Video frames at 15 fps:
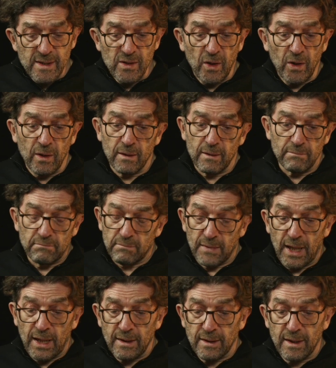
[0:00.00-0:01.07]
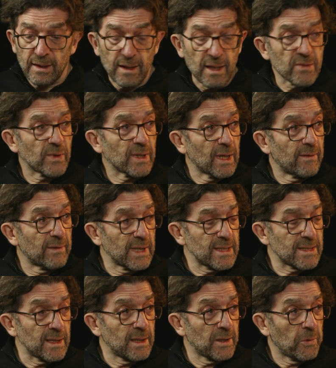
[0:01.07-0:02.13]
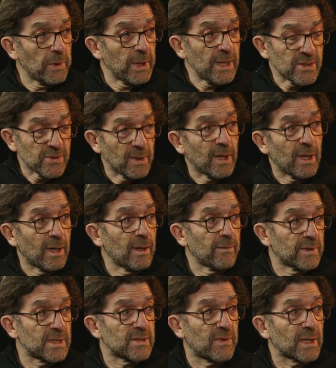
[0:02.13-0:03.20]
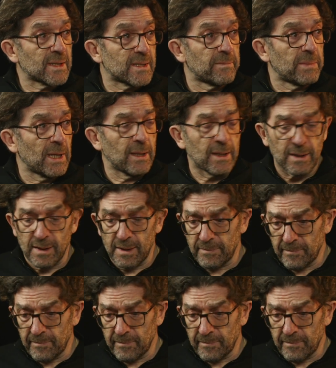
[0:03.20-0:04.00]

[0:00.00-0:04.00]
or entities, whatever it is, in a way so I have this flexibility.